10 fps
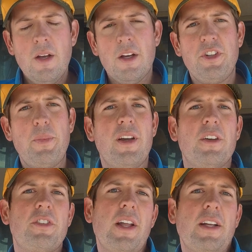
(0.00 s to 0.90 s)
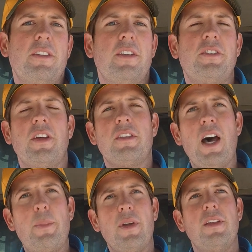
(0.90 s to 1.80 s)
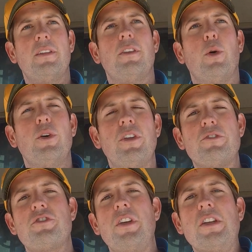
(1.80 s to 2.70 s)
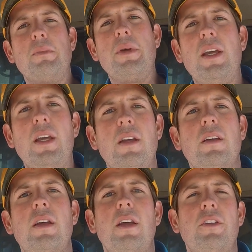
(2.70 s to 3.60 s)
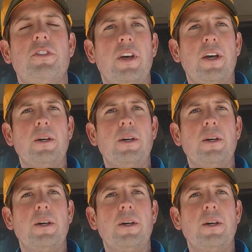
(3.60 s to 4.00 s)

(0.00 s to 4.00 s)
Something else I like, this topic that's always interesting to me is